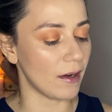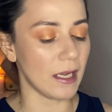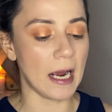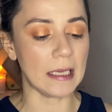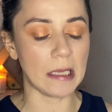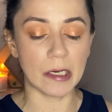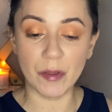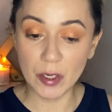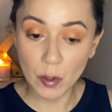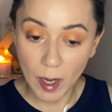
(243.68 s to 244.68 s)
any highlighter
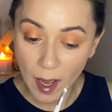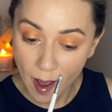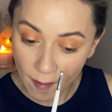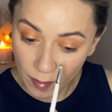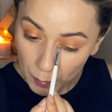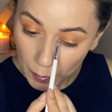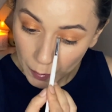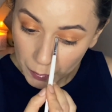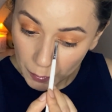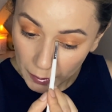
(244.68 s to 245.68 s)
that you have, put it
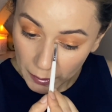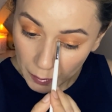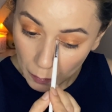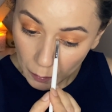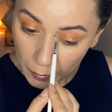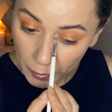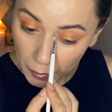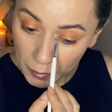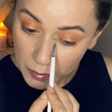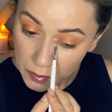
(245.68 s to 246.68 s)
on your inner
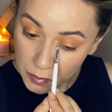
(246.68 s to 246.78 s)
corners.